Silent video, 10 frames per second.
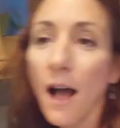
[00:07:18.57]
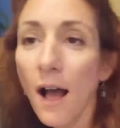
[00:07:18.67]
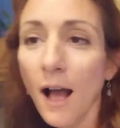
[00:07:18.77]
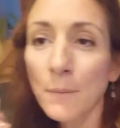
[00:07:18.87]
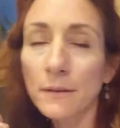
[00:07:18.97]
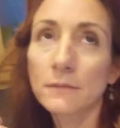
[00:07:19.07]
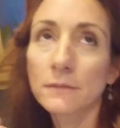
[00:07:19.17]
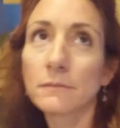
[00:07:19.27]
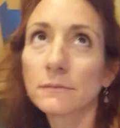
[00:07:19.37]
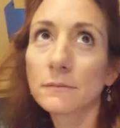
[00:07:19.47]
I'm an
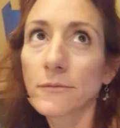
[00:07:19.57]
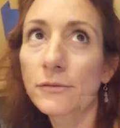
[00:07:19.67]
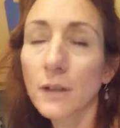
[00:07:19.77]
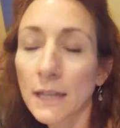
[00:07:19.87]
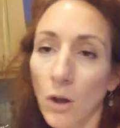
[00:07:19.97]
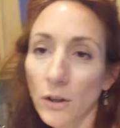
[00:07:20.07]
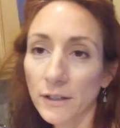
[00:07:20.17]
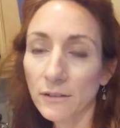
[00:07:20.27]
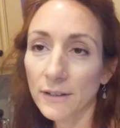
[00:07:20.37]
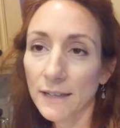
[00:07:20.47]
Aldi
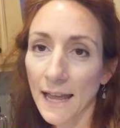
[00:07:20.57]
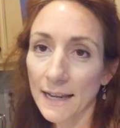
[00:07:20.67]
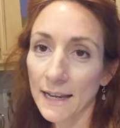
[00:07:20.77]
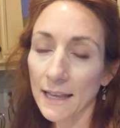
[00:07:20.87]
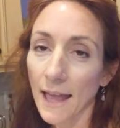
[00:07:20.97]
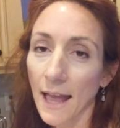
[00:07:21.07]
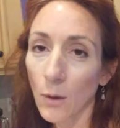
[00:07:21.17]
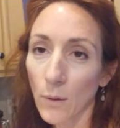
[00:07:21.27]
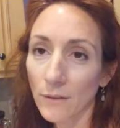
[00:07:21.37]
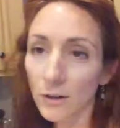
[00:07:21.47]
fanatic.
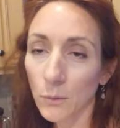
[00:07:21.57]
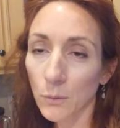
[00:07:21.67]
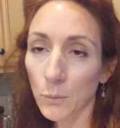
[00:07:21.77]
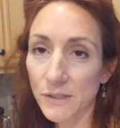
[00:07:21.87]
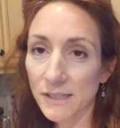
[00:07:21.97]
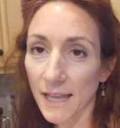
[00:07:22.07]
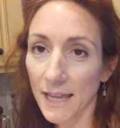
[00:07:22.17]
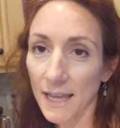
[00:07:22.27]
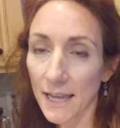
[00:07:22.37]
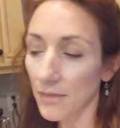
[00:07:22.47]
However, I will
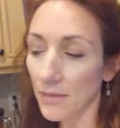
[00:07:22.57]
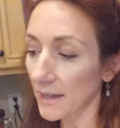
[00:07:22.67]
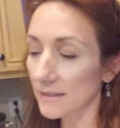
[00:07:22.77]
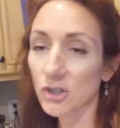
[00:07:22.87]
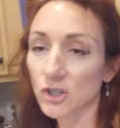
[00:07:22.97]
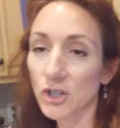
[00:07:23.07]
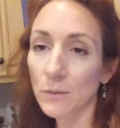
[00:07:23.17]
say that it's cheaper